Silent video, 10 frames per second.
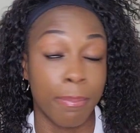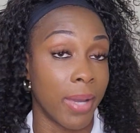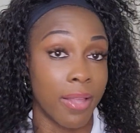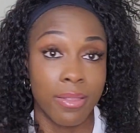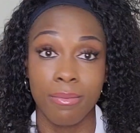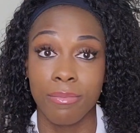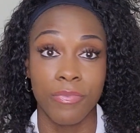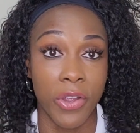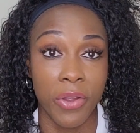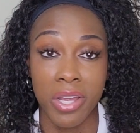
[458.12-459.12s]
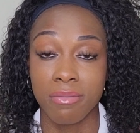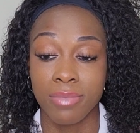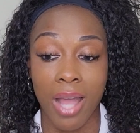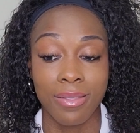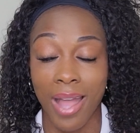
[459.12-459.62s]
by very,
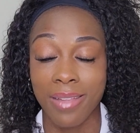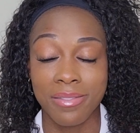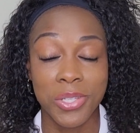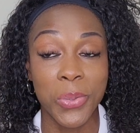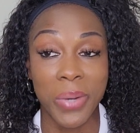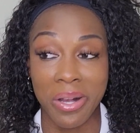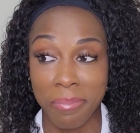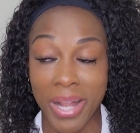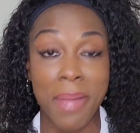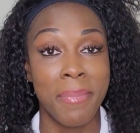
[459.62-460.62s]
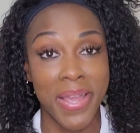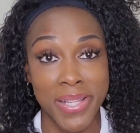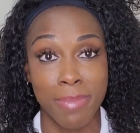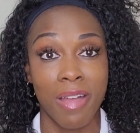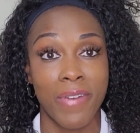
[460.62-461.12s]
not too well, but I made
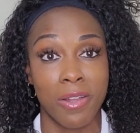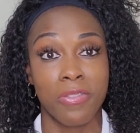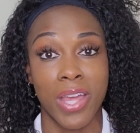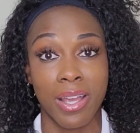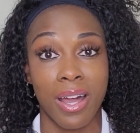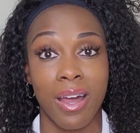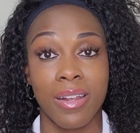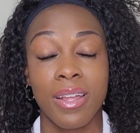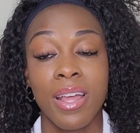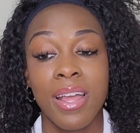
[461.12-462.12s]
the semifinal, thank God.